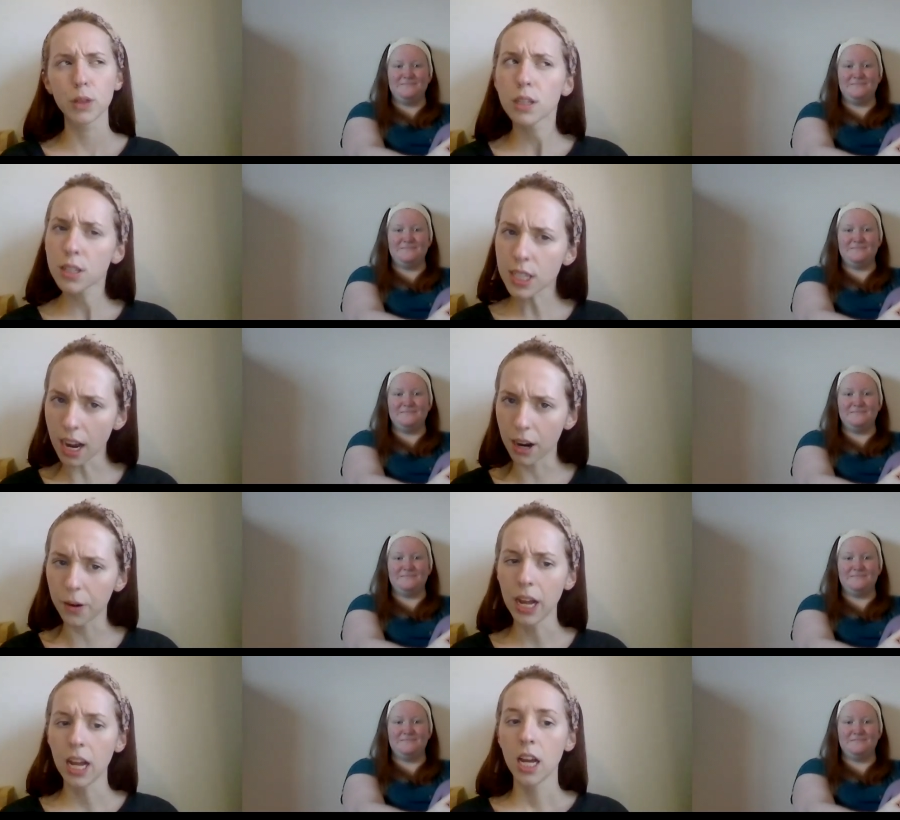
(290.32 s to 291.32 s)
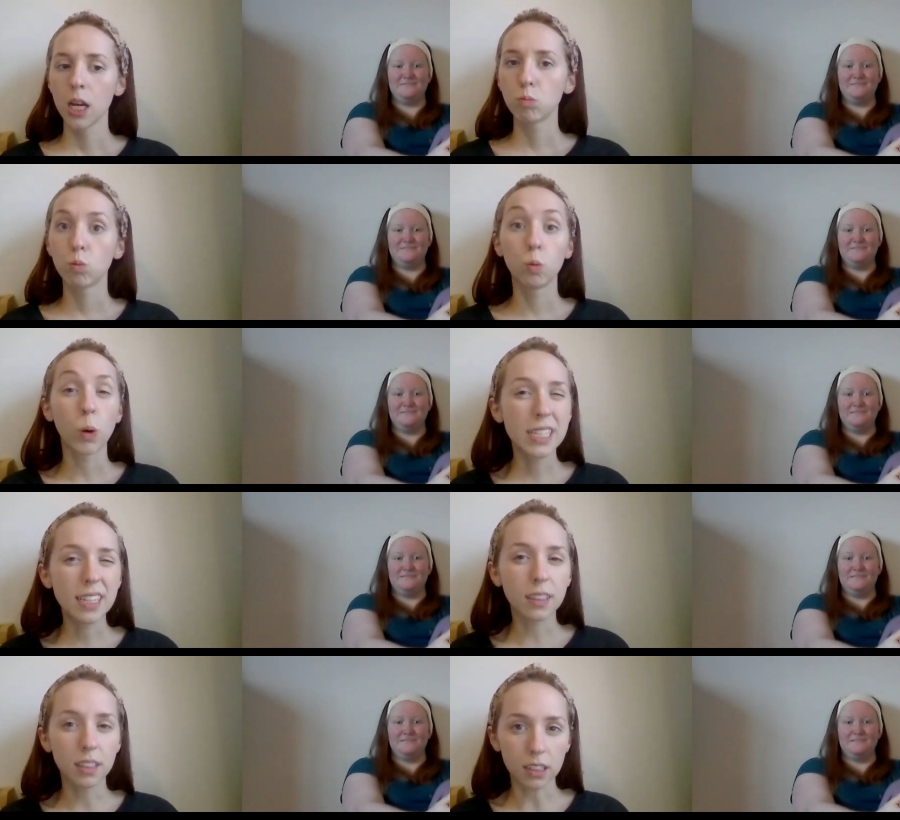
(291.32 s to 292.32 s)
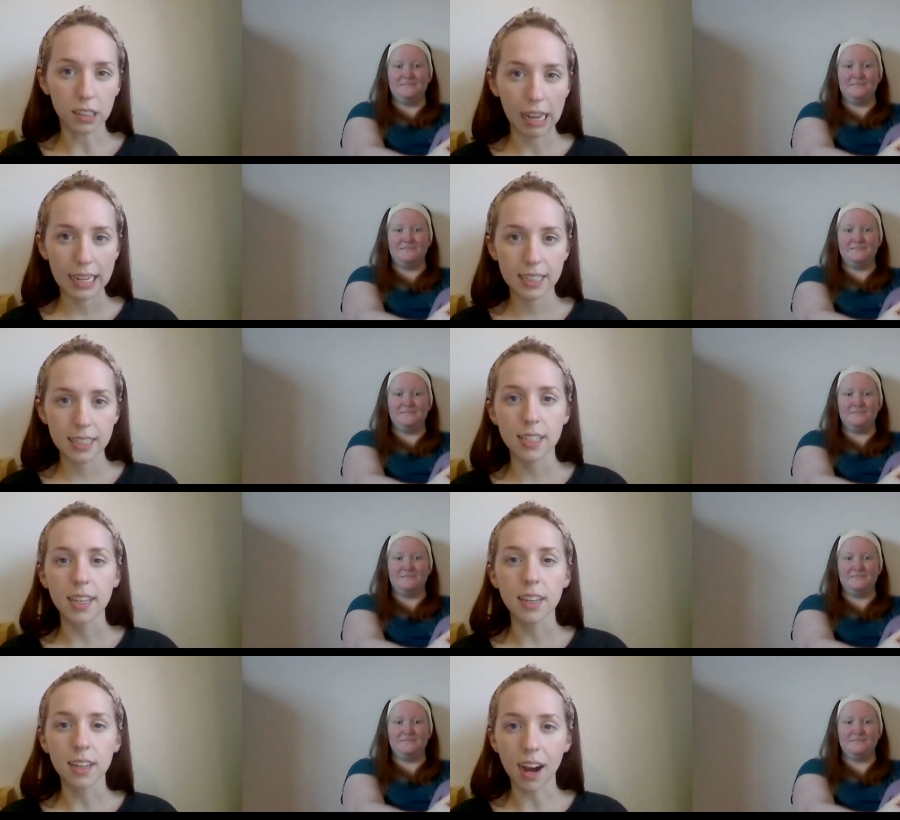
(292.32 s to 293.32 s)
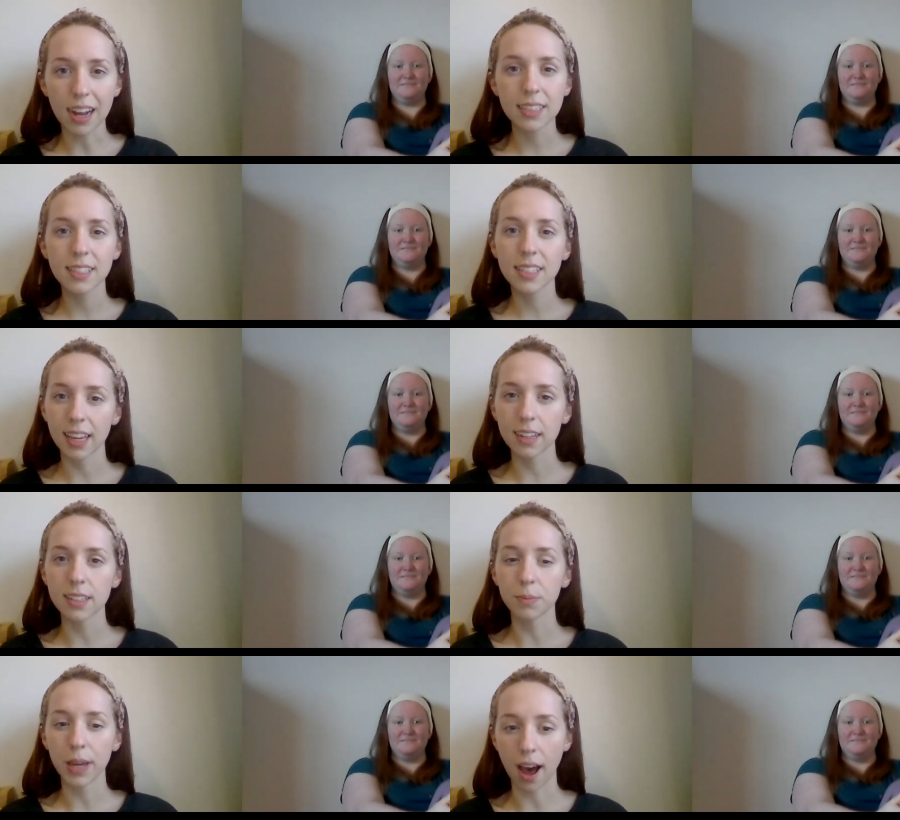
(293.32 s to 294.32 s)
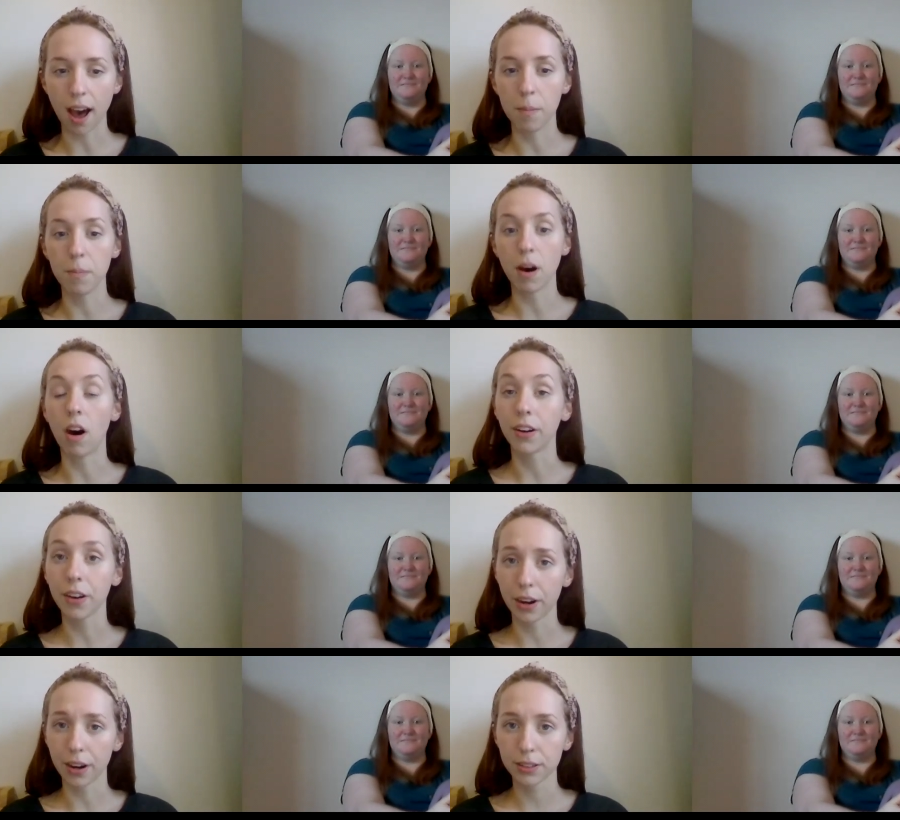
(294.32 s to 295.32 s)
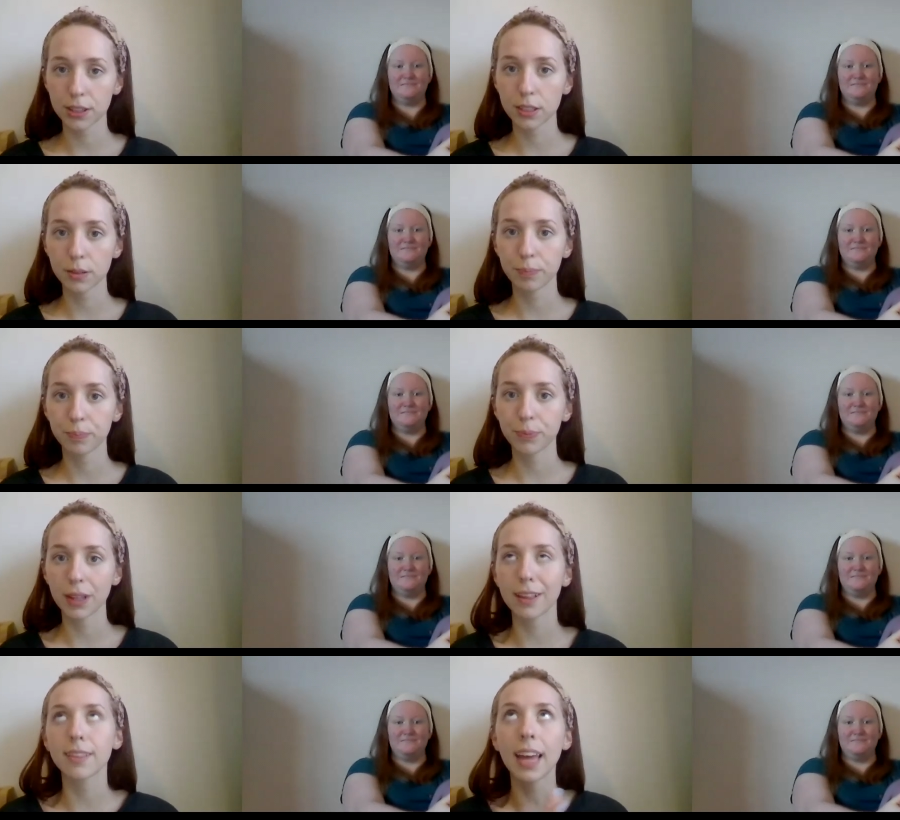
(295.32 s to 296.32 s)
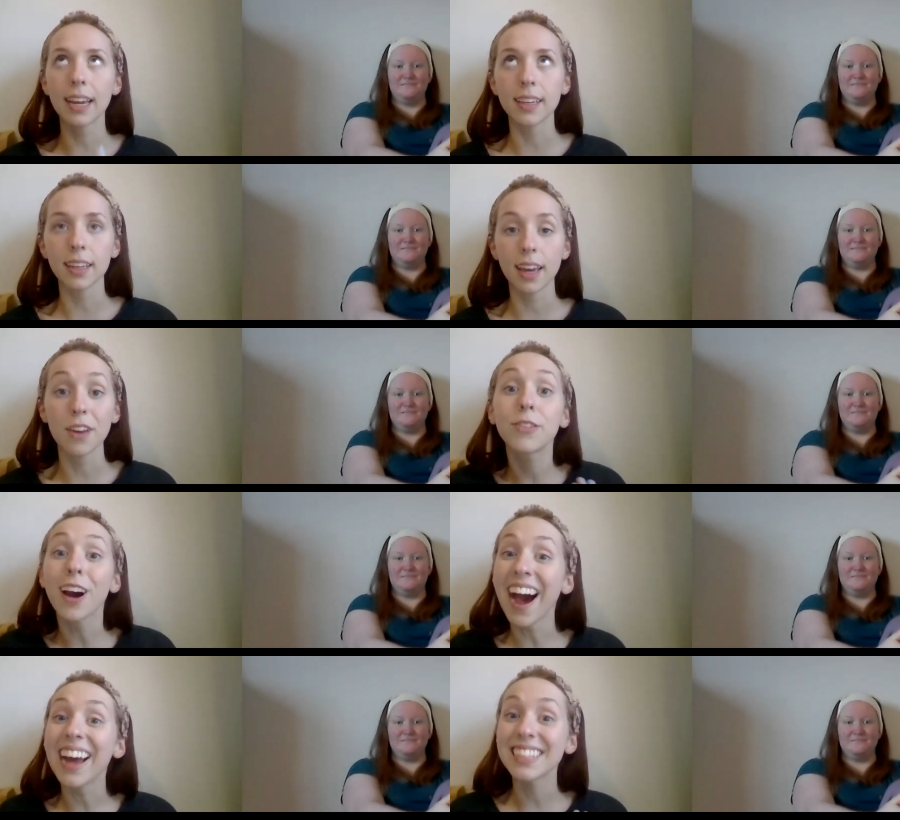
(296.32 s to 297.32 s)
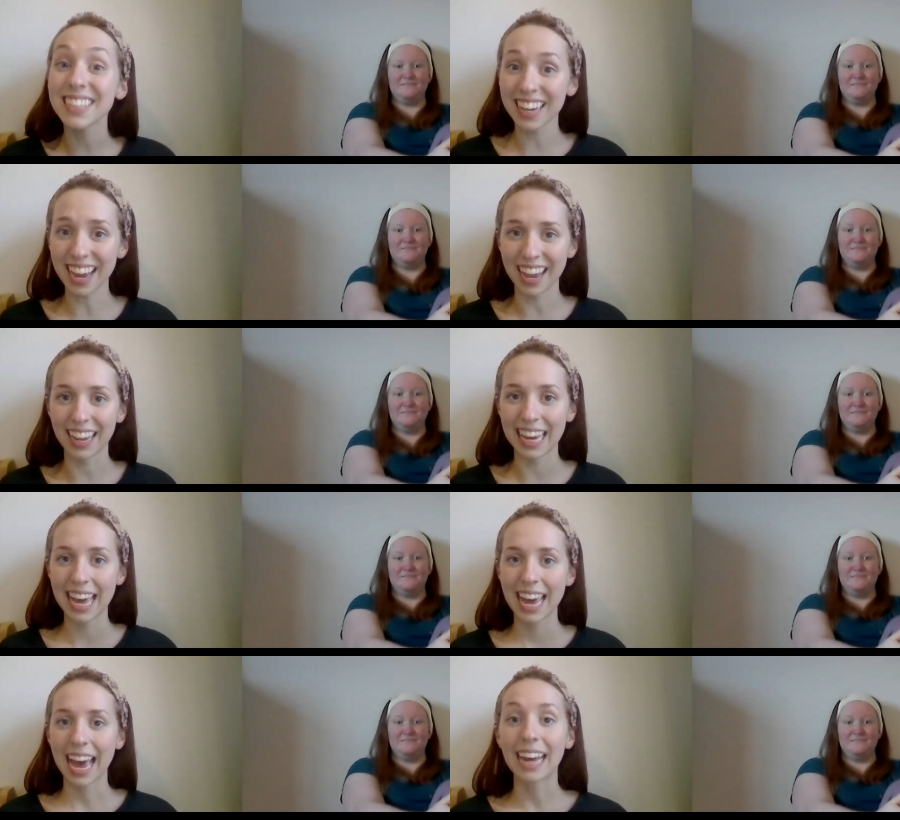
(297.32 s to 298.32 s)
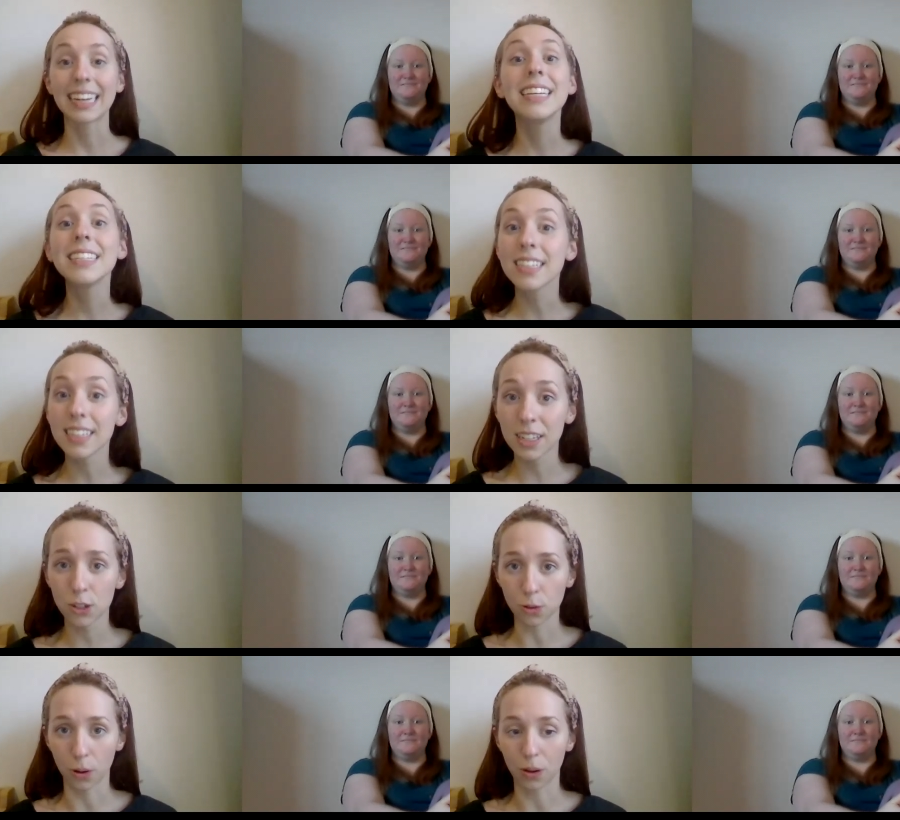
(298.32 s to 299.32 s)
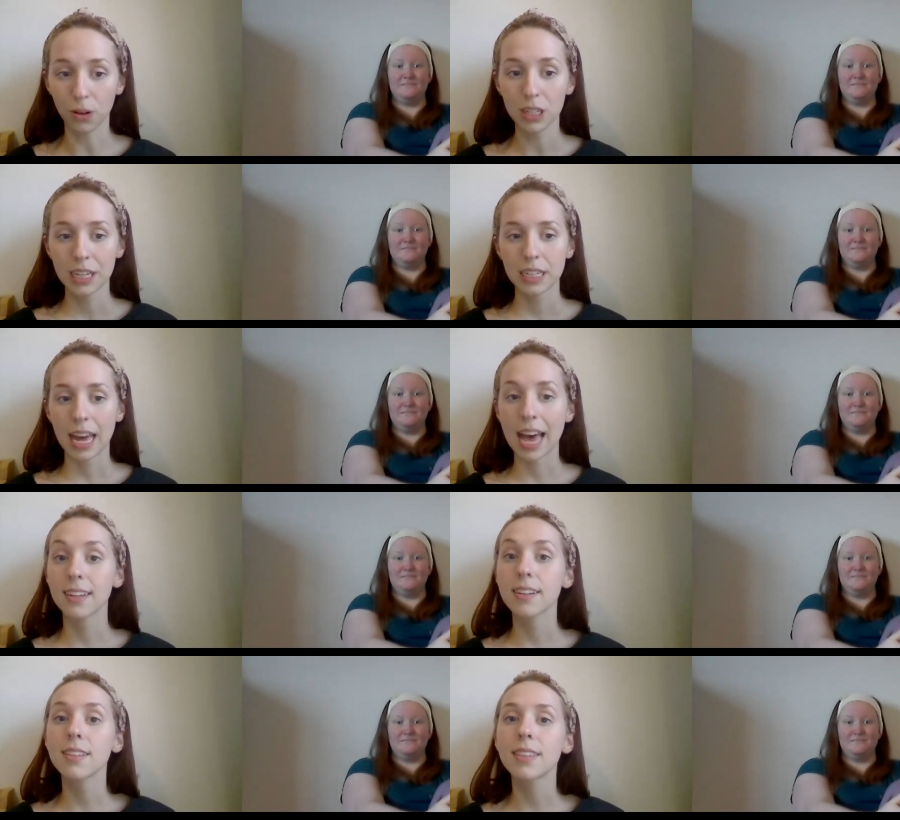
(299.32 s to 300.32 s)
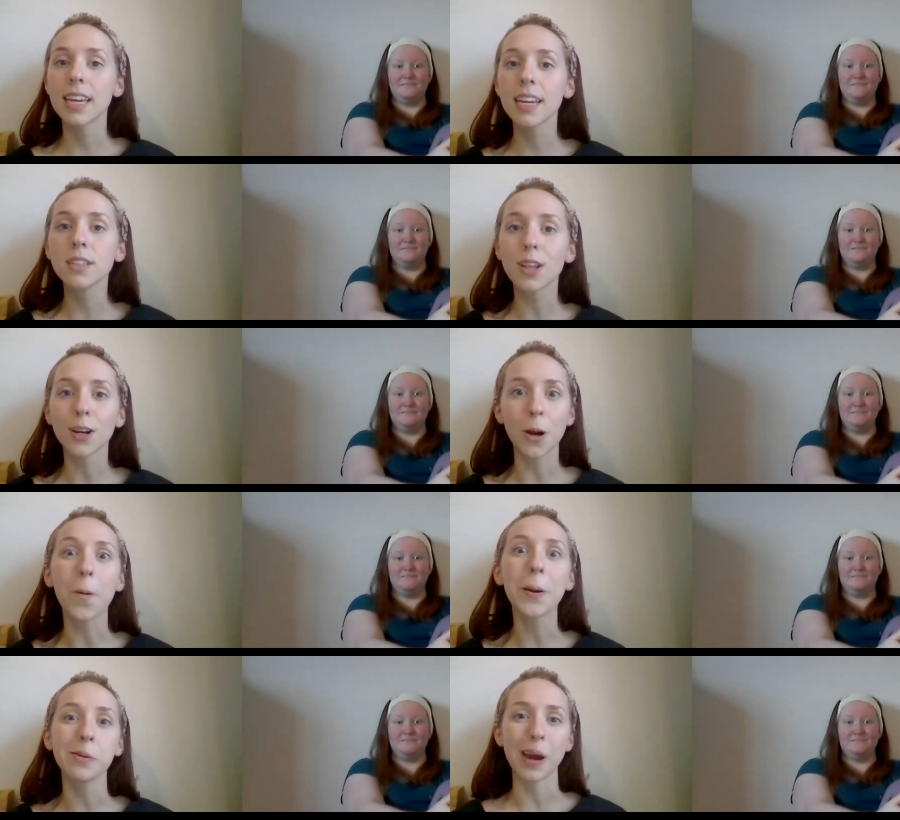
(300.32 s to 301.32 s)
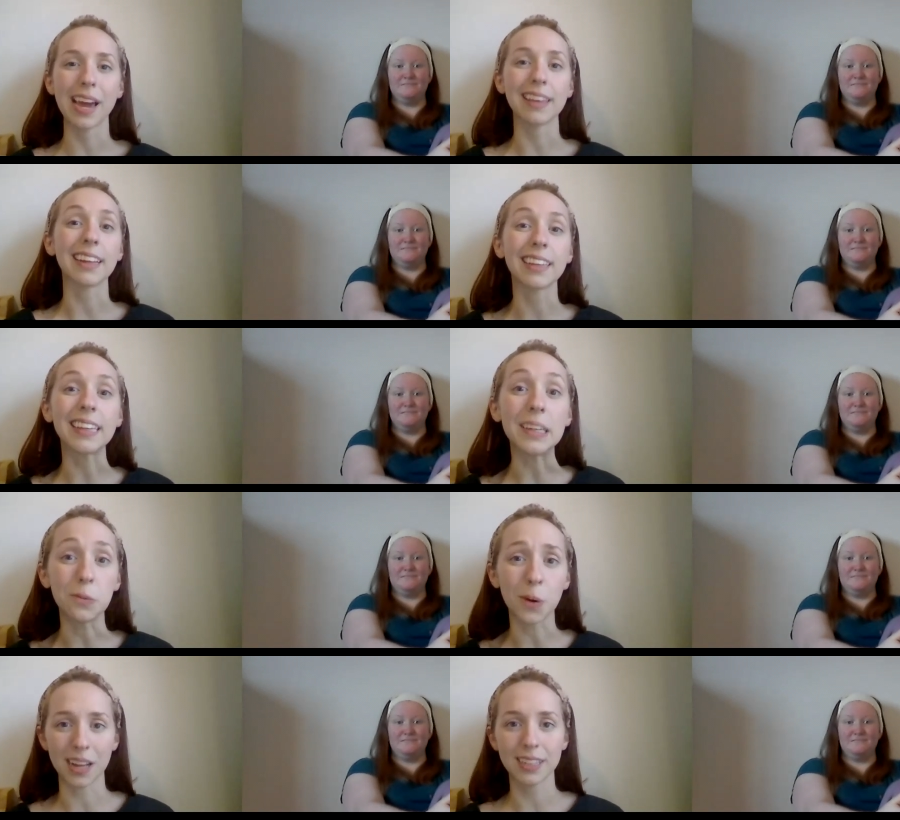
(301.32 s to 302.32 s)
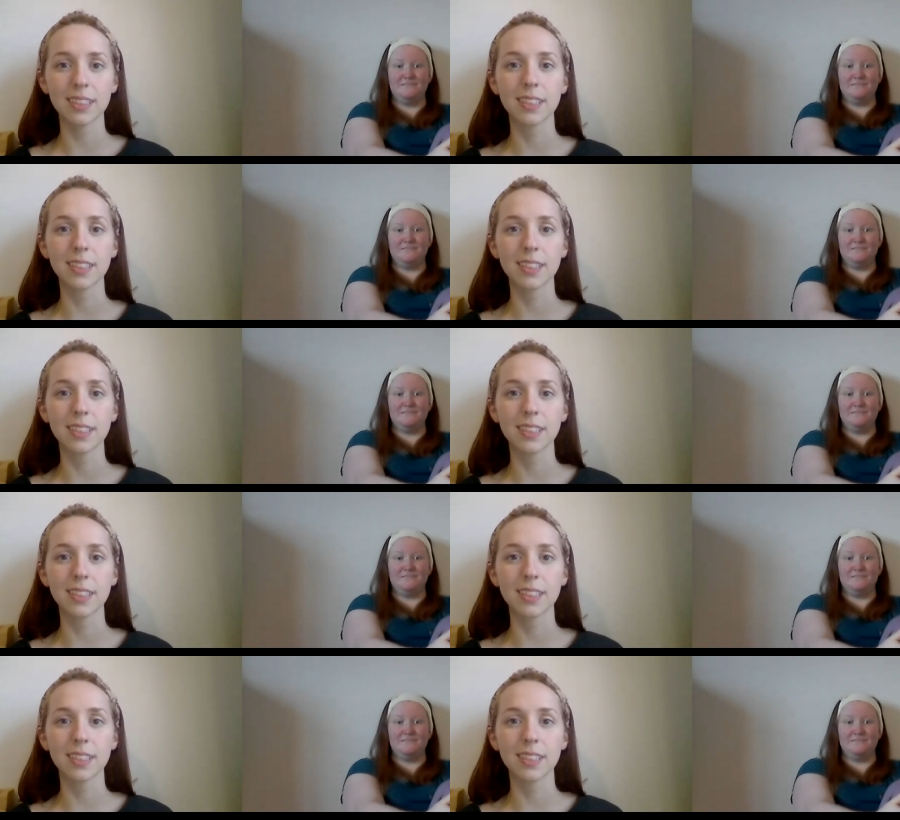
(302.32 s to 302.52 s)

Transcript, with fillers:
Speaker 1: So, what does it look like to see God's kingdom come on earth? Like, if God is king and he's in control and things are going the way that he wants,